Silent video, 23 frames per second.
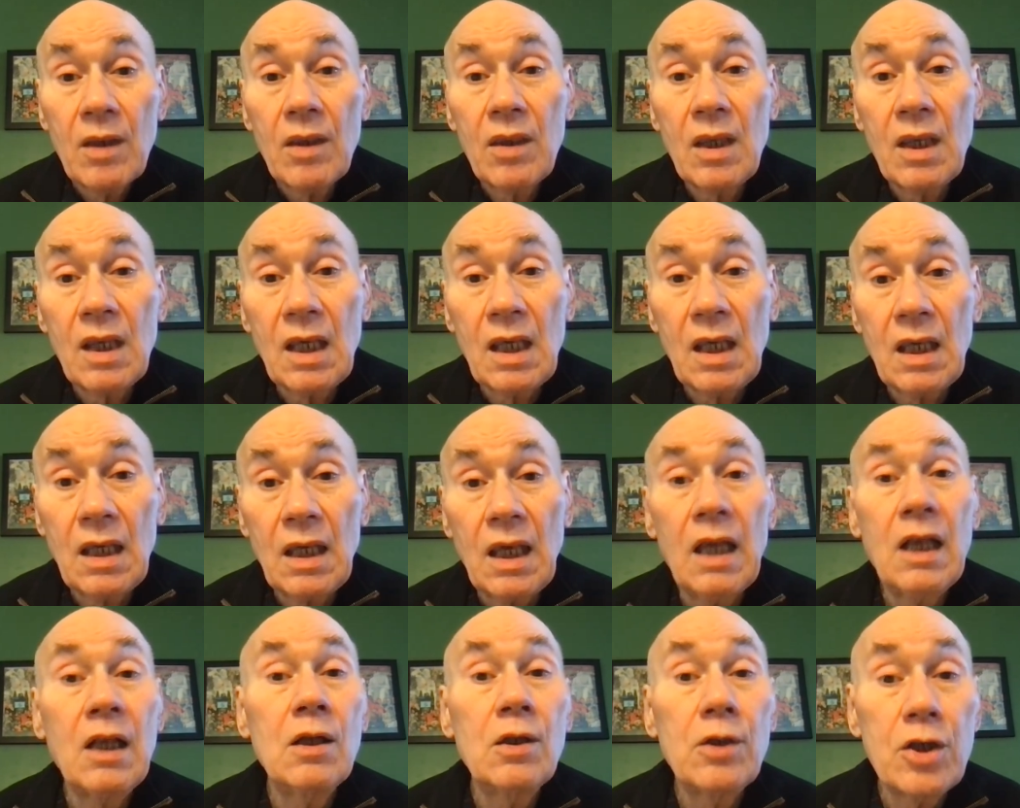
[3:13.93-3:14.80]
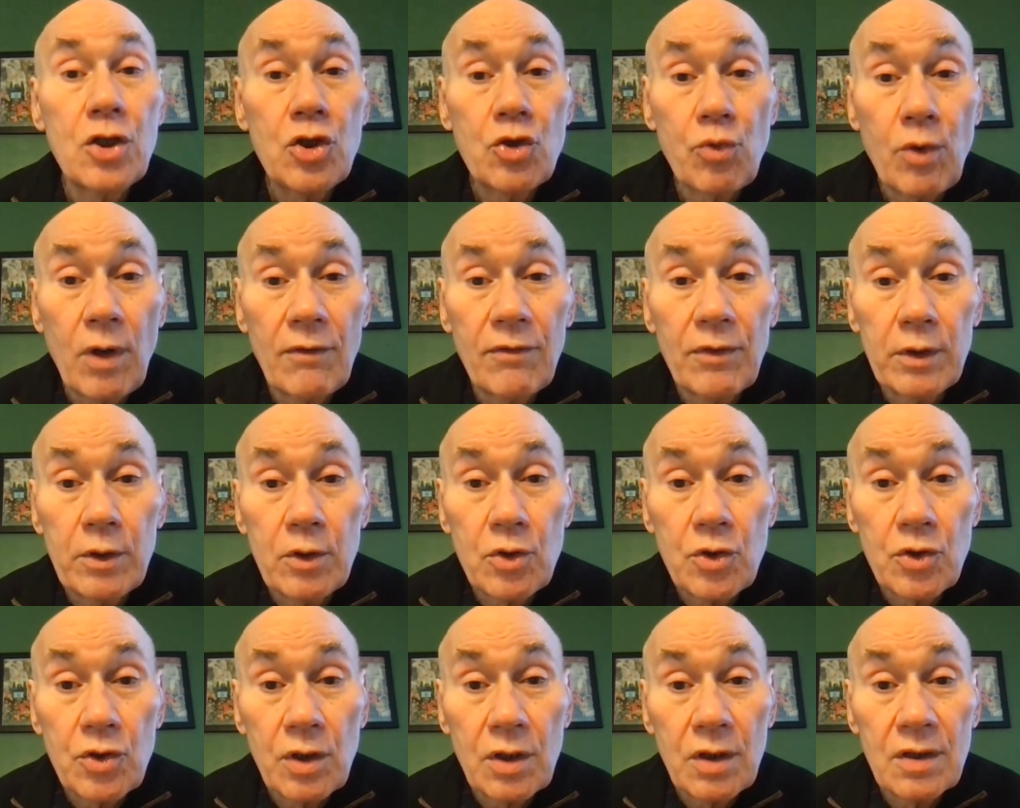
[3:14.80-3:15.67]
the English
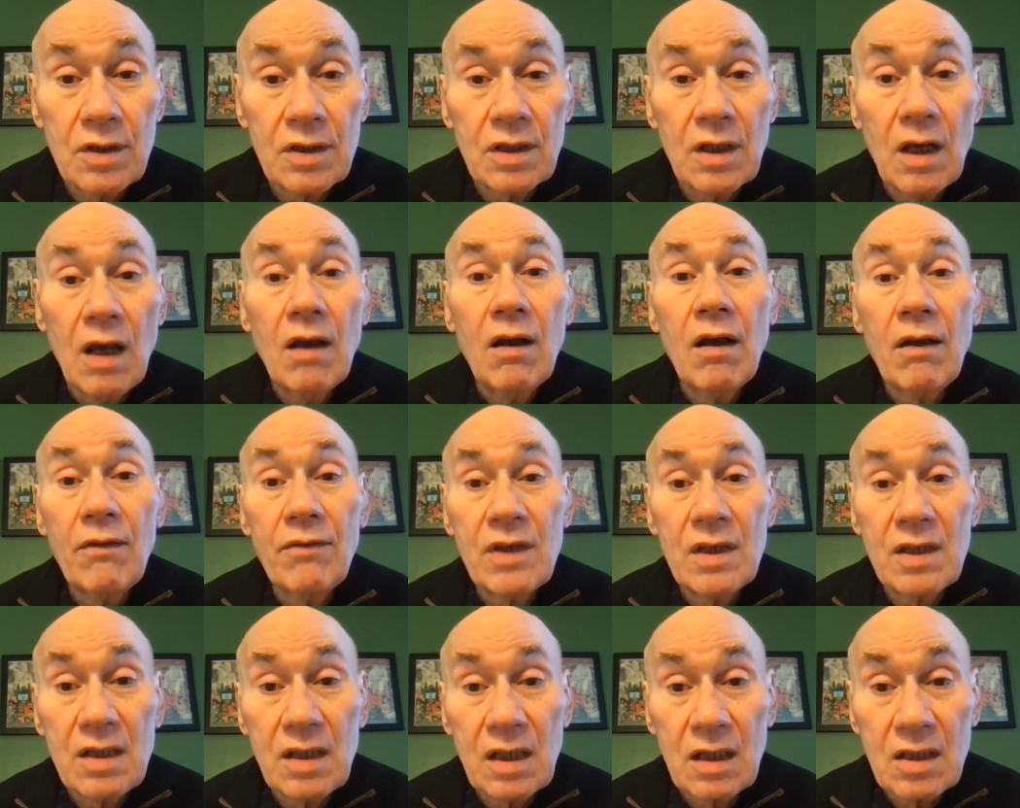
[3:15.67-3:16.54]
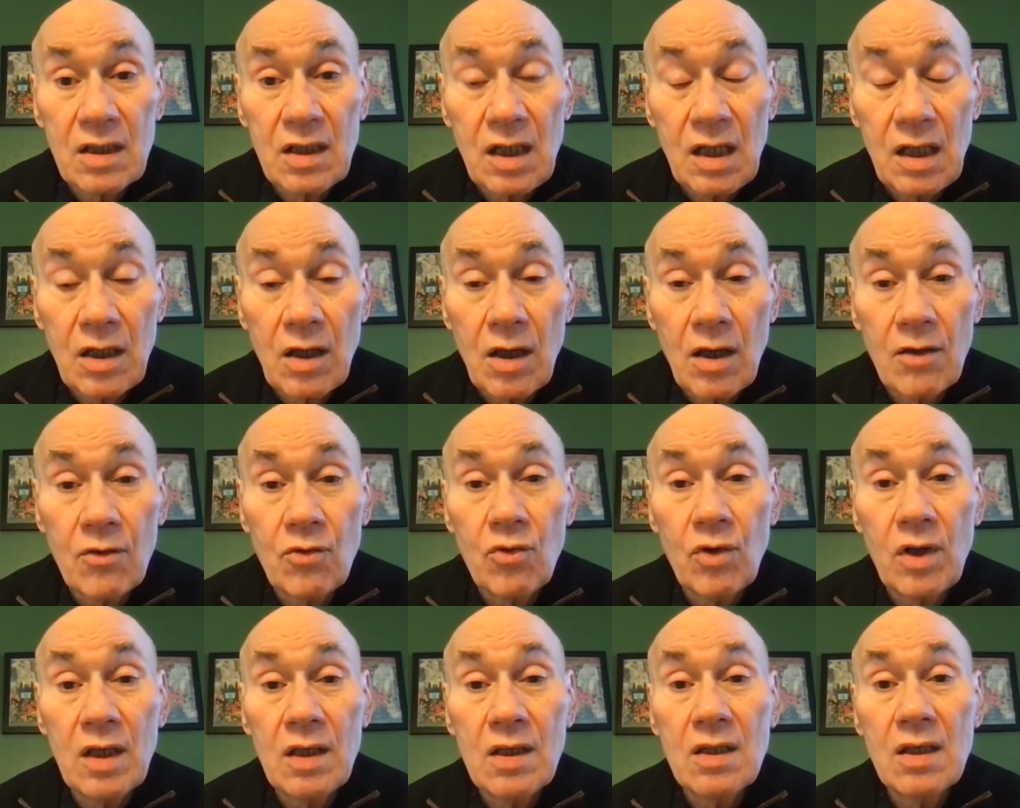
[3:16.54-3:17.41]
revolutions of the
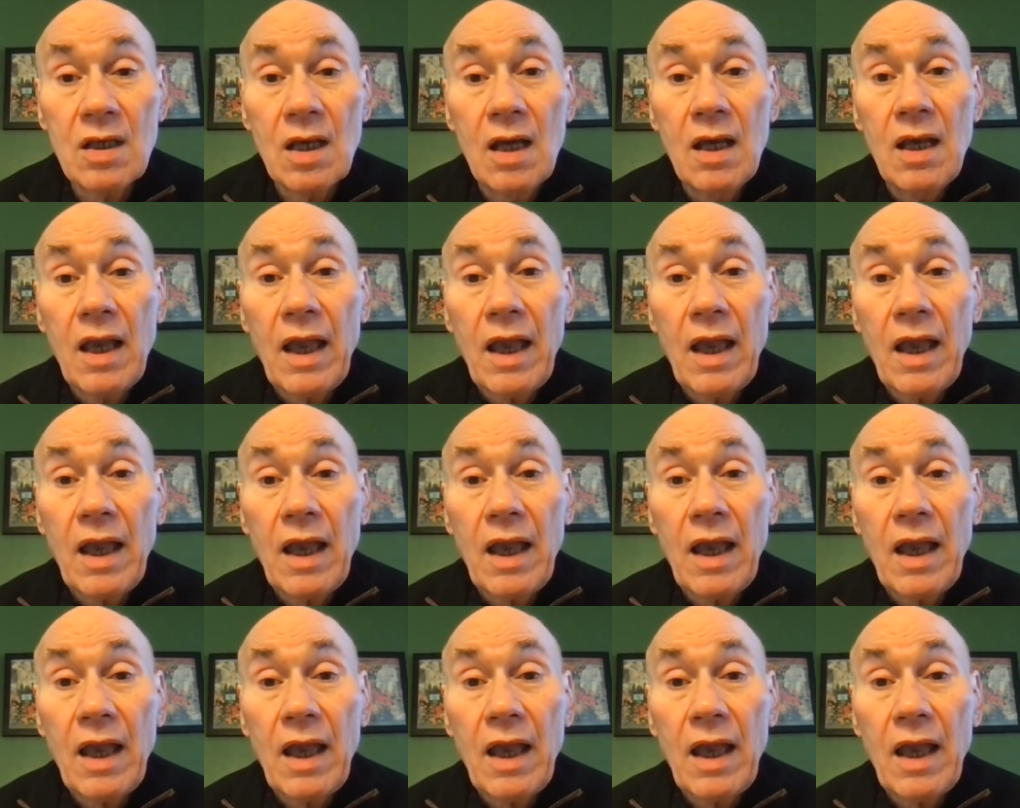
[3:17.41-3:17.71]
1600s